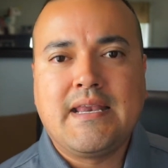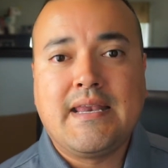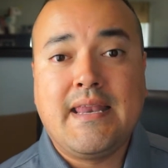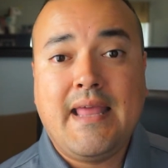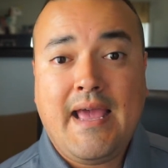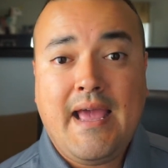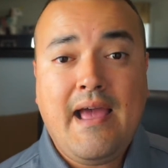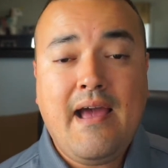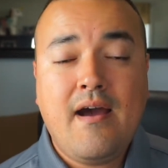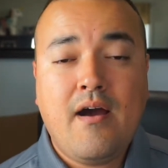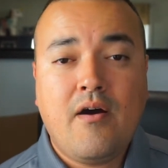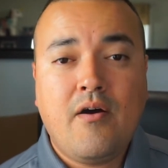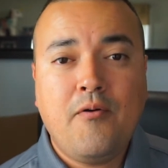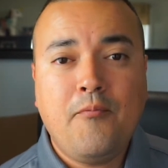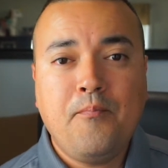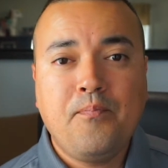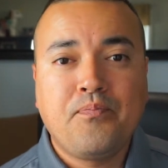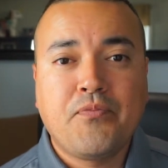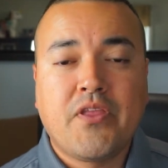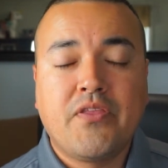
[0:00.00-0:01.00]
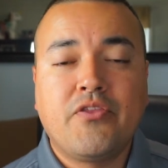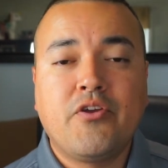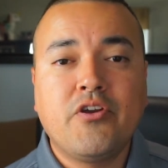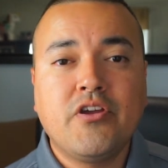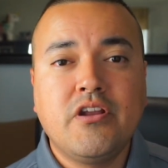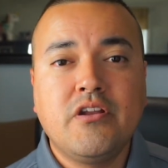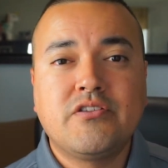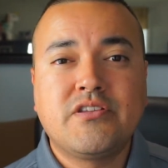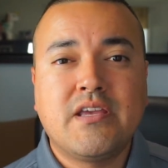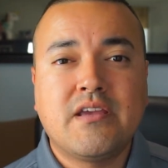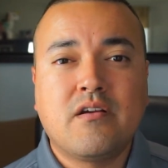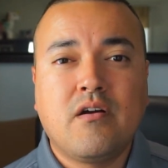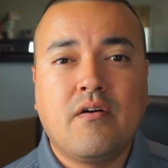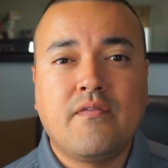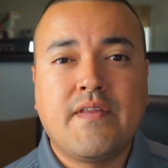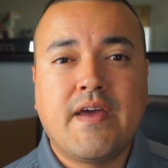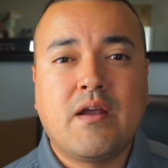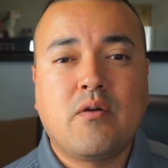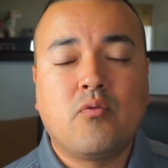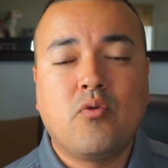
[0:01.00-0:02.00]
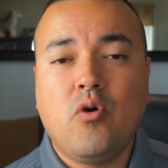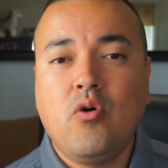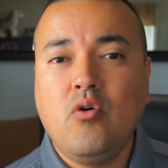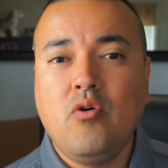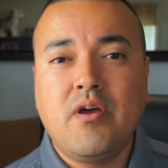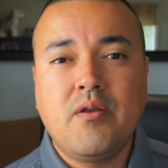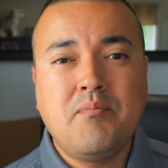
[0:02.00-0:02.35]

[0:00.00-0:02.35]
Now they're going to take on that role,